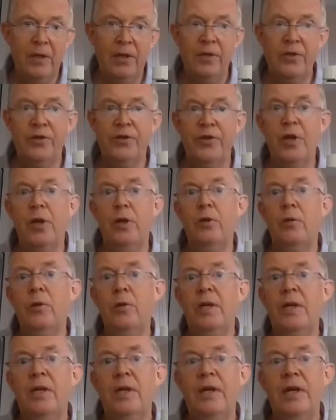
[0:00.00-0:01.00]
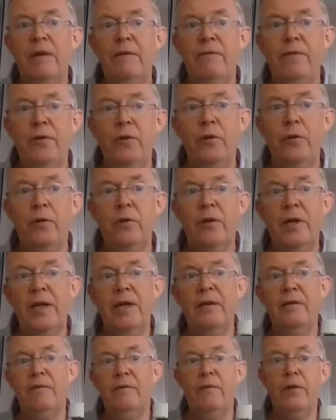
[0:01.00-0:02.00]
So if you're
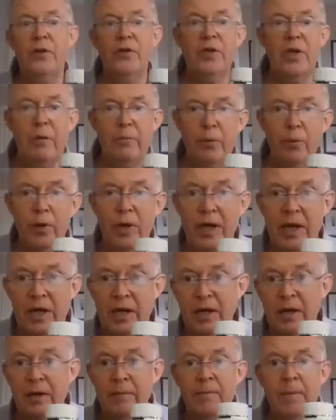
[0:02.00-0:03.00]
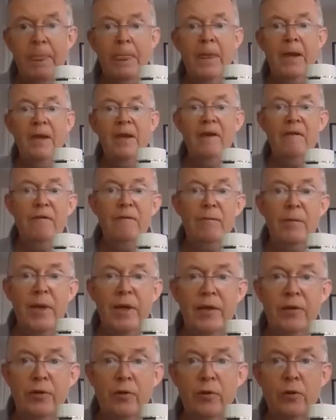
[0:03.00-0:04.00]
in, for example, here, if
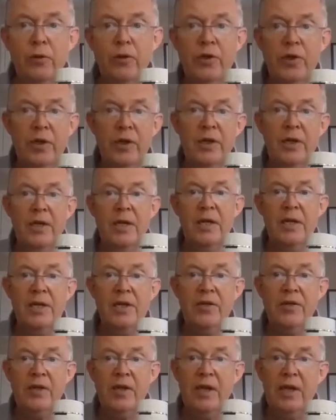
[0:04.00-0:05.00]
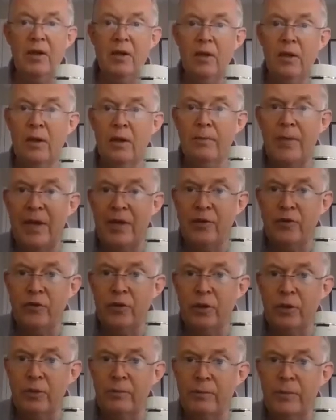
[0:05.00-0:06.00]
my daughter is in her
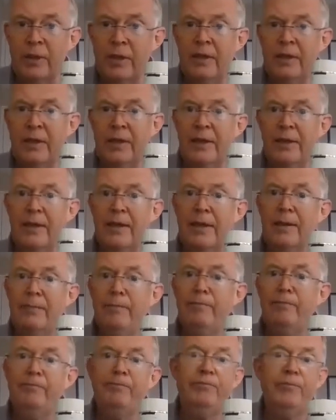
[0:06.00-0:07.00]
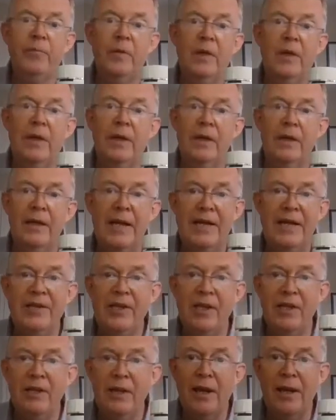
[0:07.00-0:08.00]
bedroom
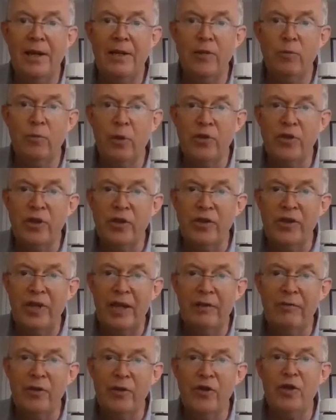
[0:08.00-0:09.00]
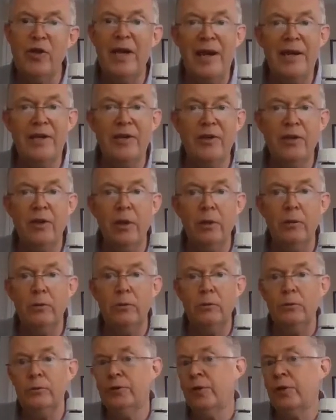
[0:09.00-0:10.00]
late at night watching television and is
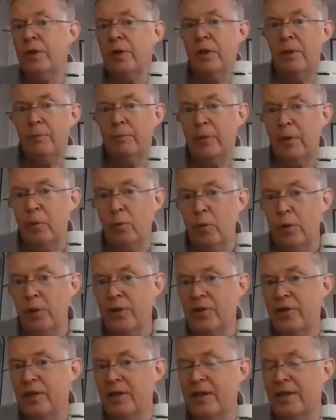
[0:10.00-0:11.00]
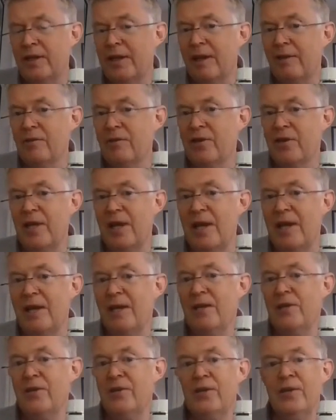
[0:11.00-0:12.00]
cold, but we're sitting
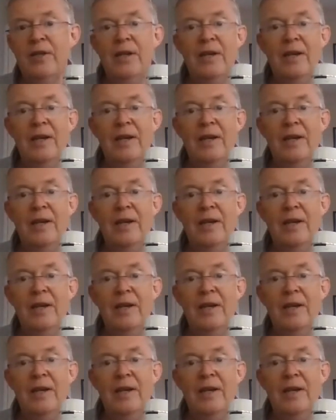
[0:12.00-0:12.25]
downstairs